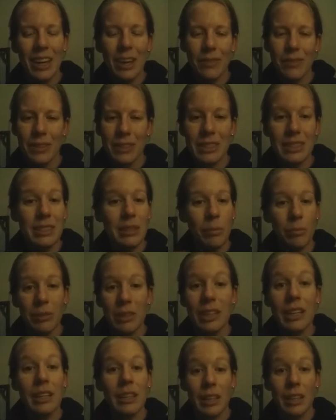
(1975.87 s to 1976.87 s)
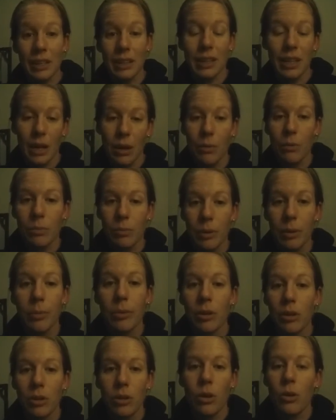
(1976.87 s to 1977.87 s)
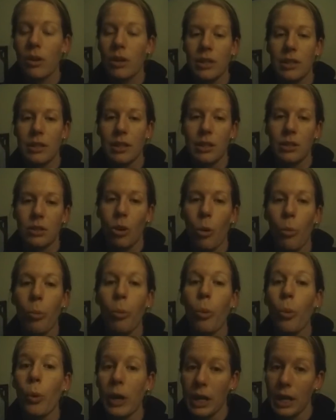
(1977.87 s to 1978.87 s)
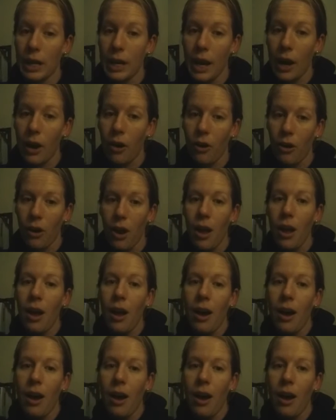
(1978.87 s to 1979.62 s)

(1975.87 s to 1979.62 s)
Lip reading: if it's something that they would be able to notice, I don't point it out.